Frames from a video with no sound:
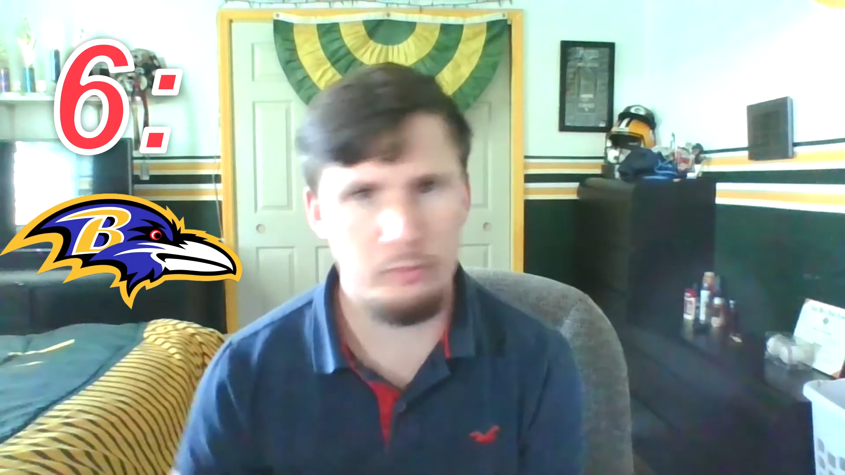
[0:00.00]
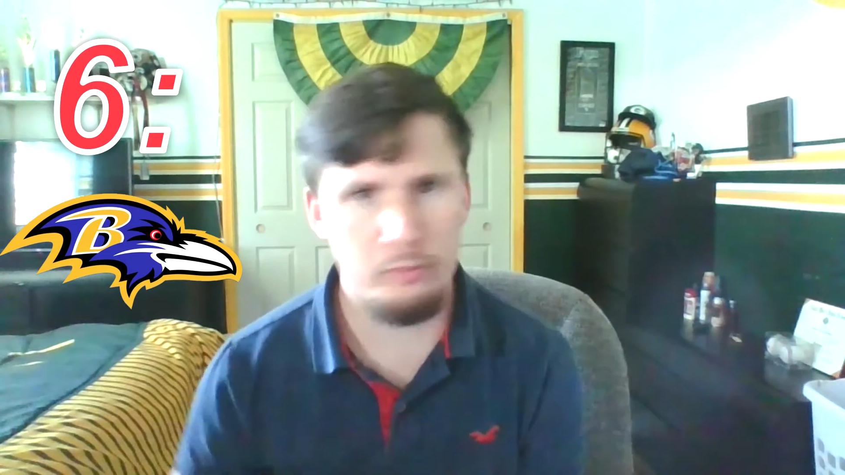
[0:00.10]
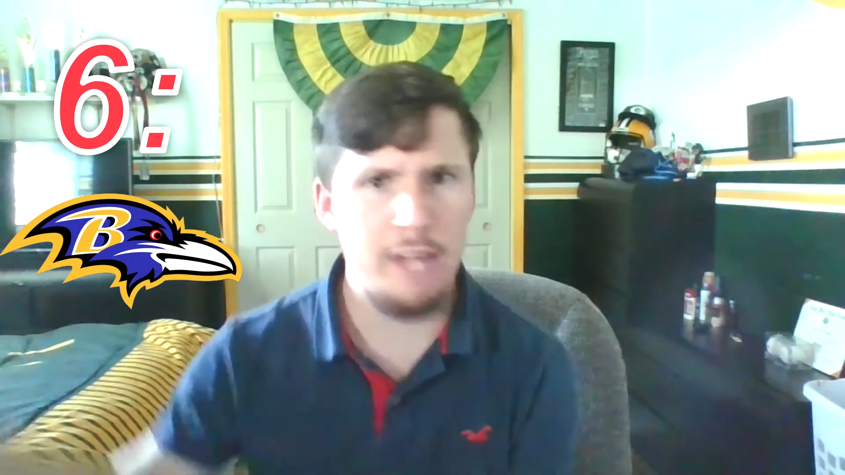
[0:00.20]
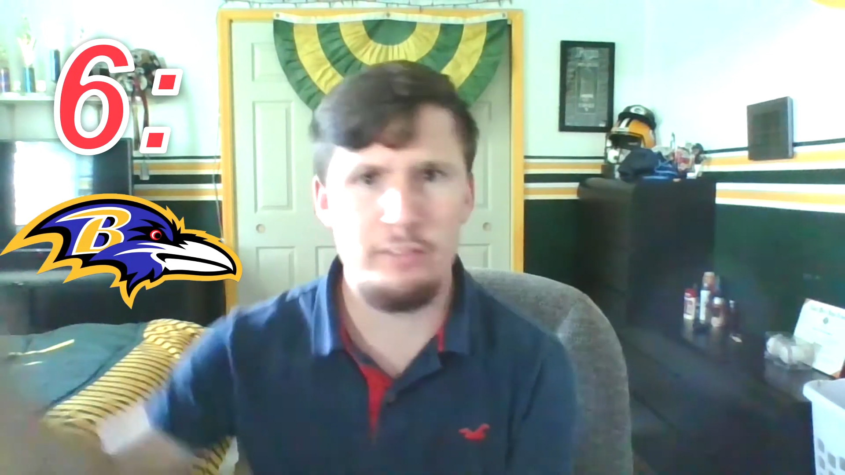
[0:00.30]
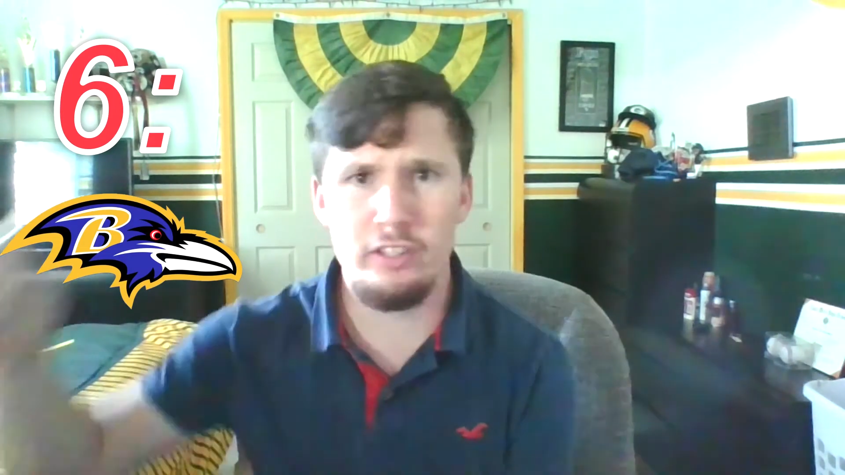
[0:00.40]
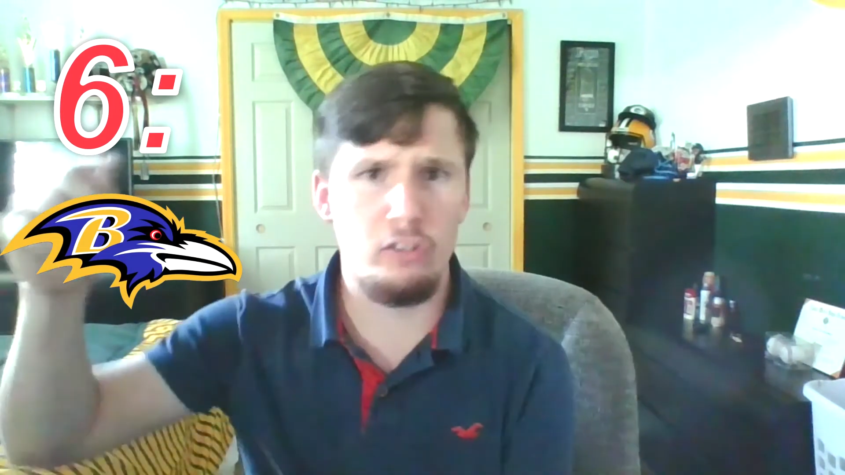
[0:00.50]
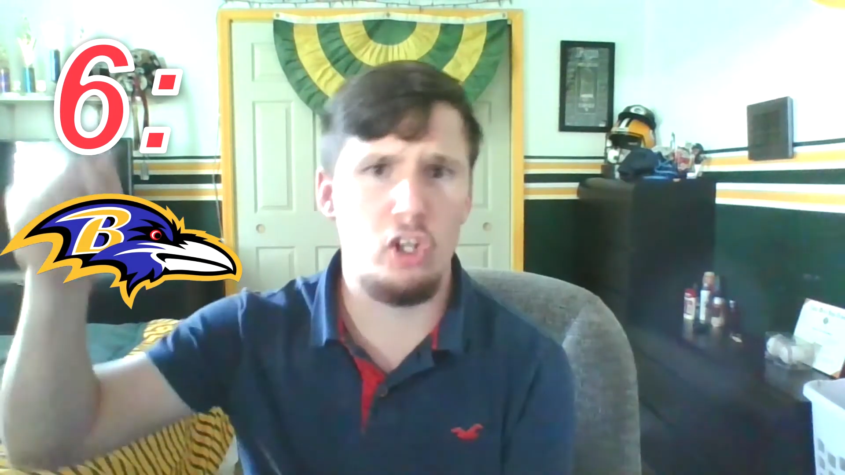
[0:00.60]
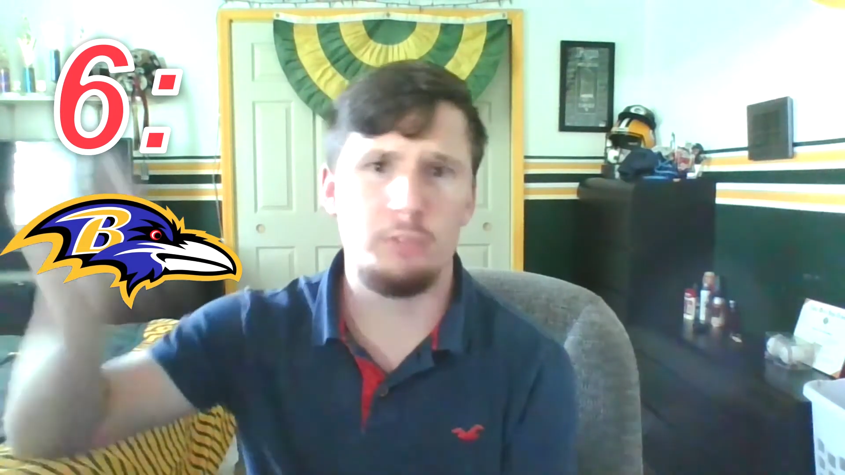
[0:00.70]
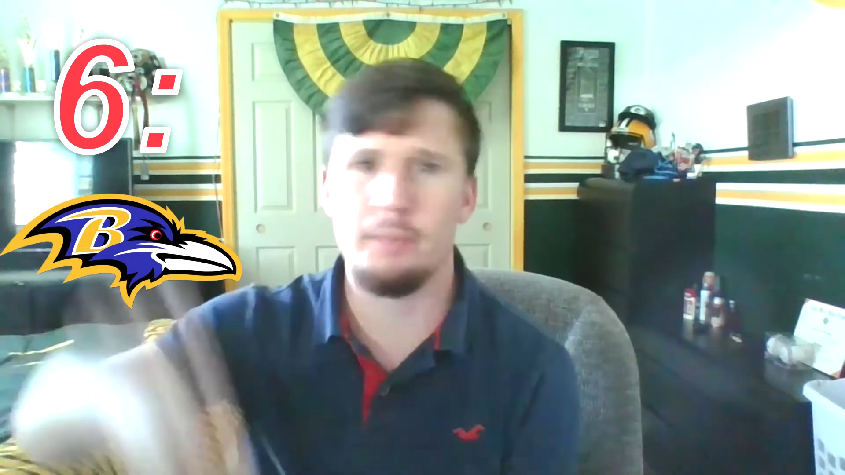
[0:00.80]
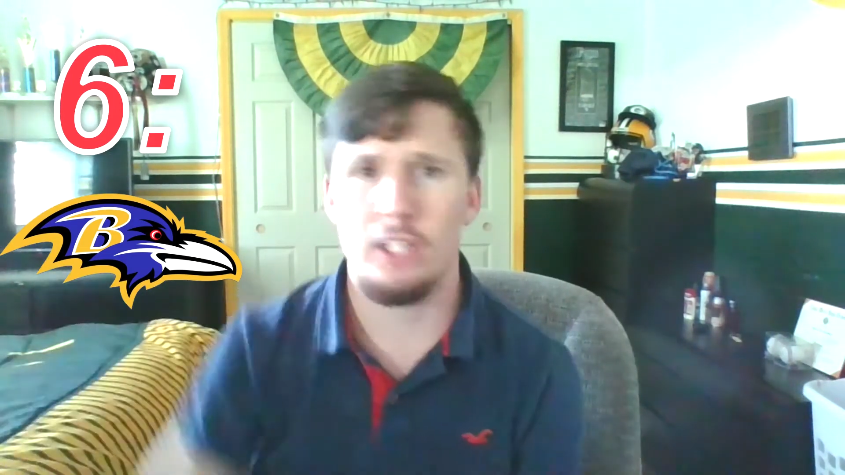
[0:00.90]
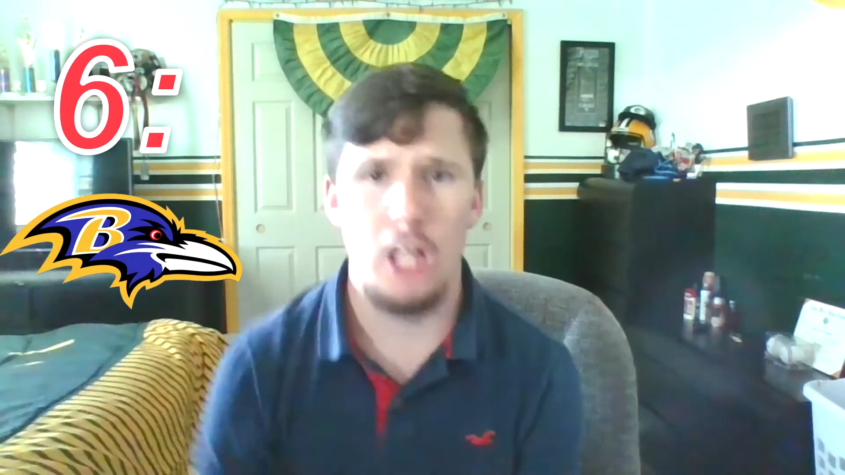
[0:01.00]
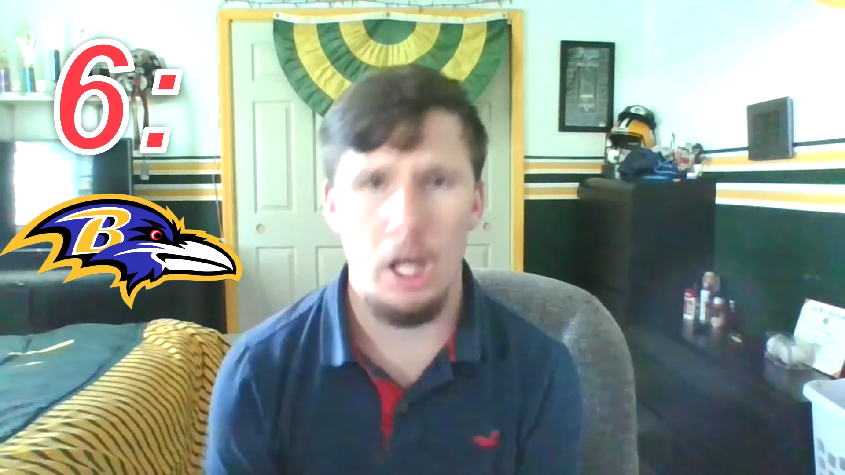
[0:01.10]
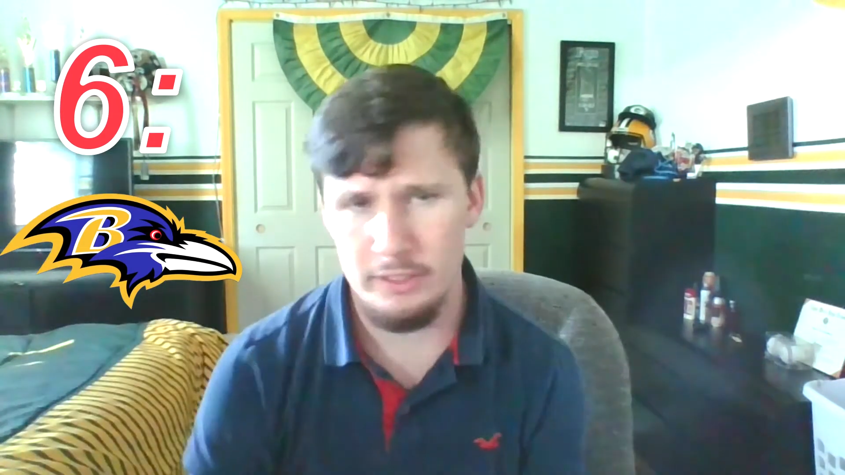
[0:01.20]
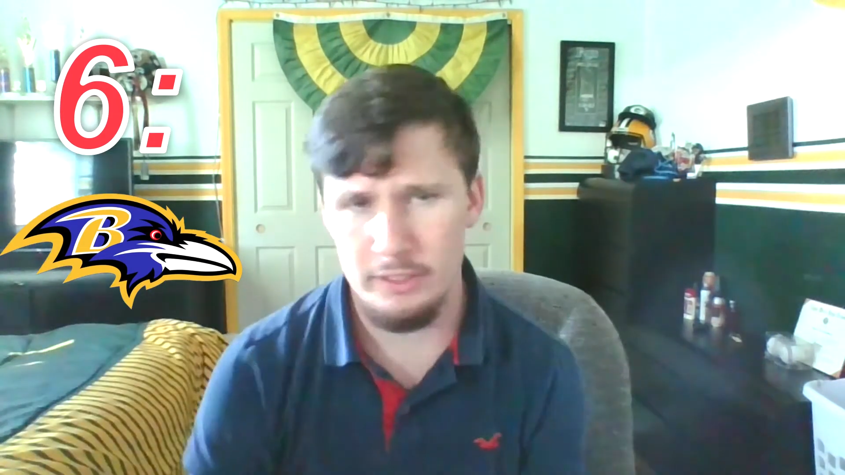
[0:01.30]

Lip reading: Definitely roast me in the comments.